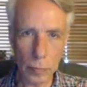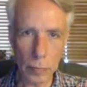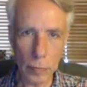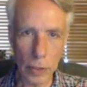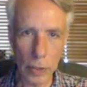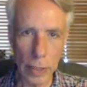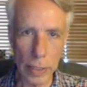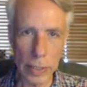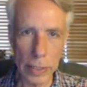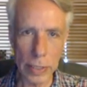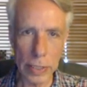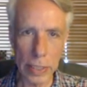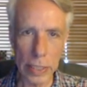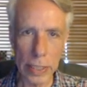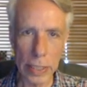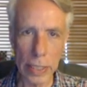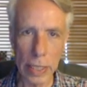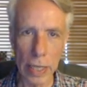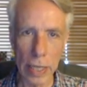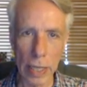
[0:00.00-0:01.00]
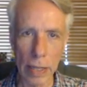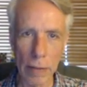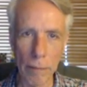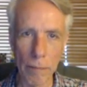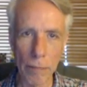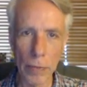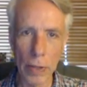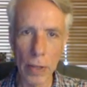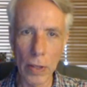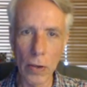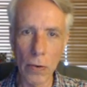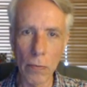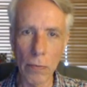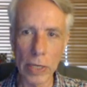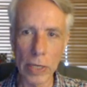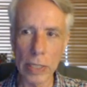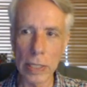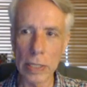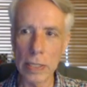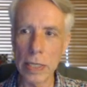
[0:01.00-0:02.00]
Let's see, um,
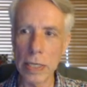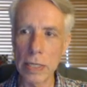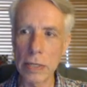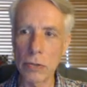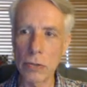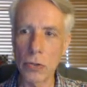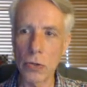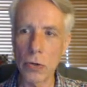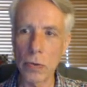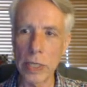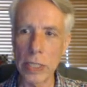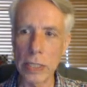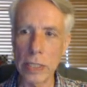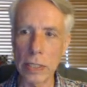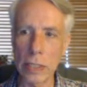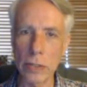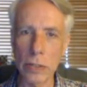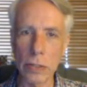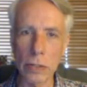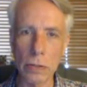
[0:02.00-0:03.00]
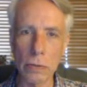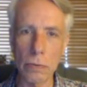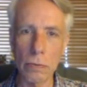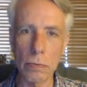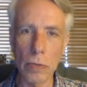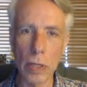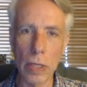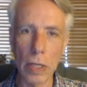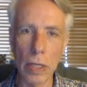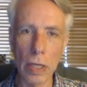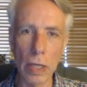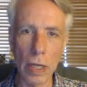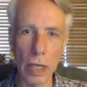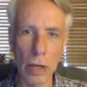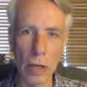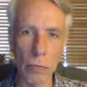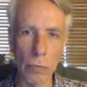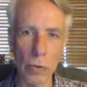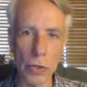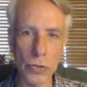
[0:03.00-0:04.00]
white continued queen d2,
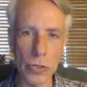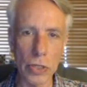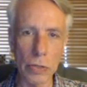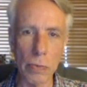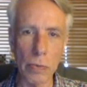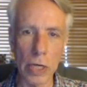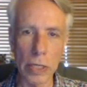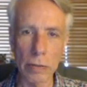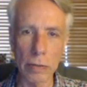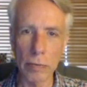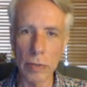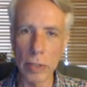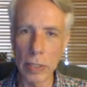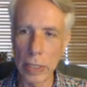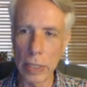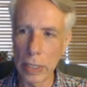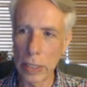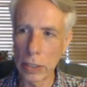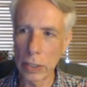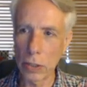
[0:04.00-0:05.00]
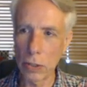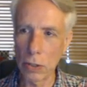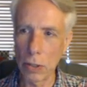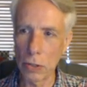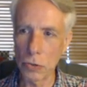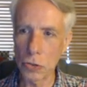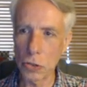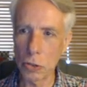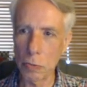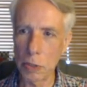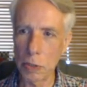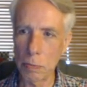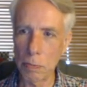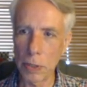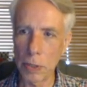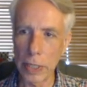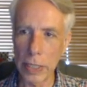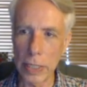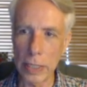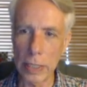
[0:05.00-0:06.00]
uh, rook c1 could also be
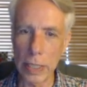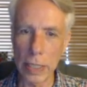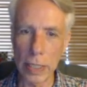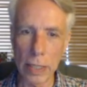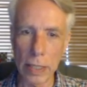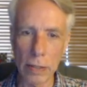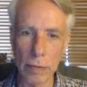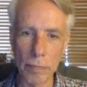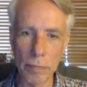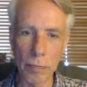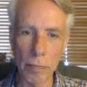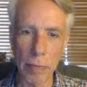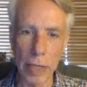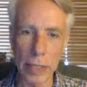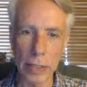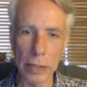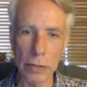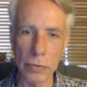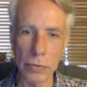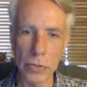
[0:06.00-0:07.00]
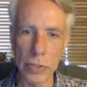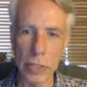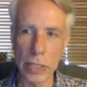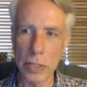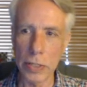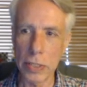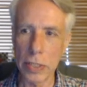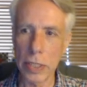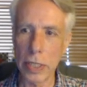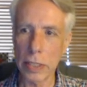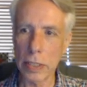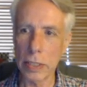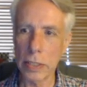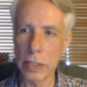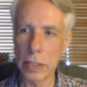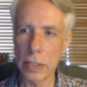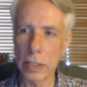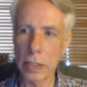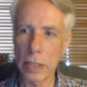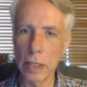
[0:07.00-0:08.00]
played there. Black goes
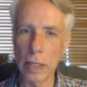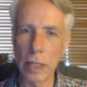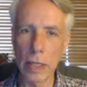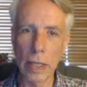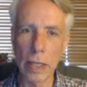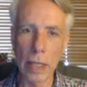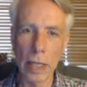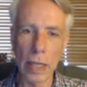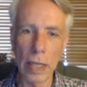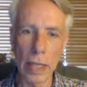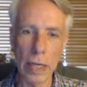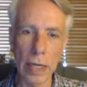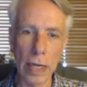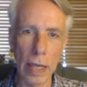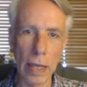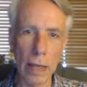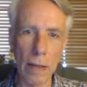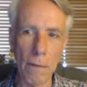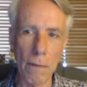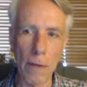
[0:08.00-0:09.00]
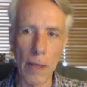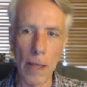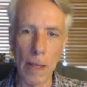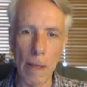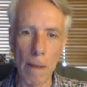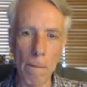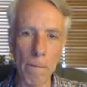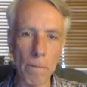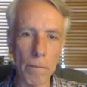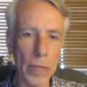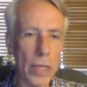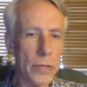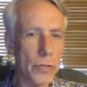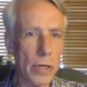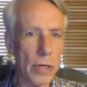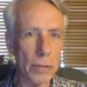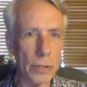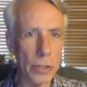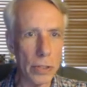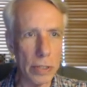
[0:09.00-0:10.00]
d6. And now, um, as an
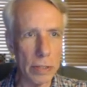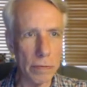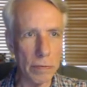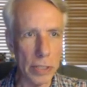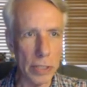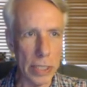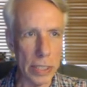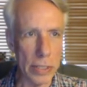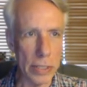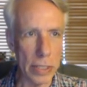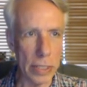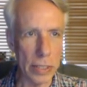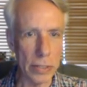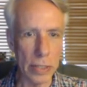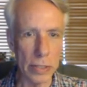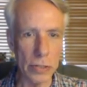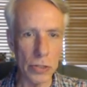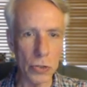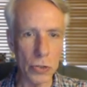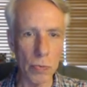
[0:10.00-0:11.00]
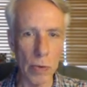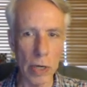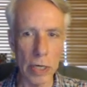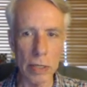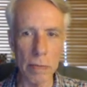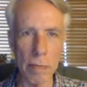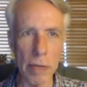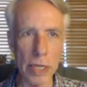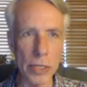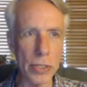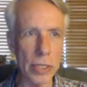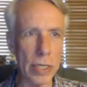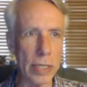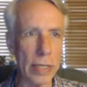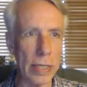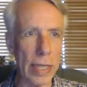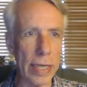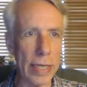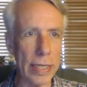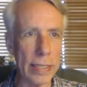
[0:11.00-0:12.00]
alternative to d6, I just wanted to
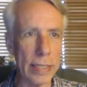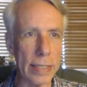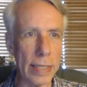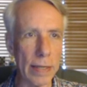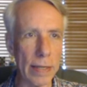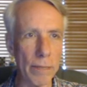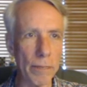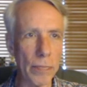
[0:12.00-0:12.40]
mention that uh,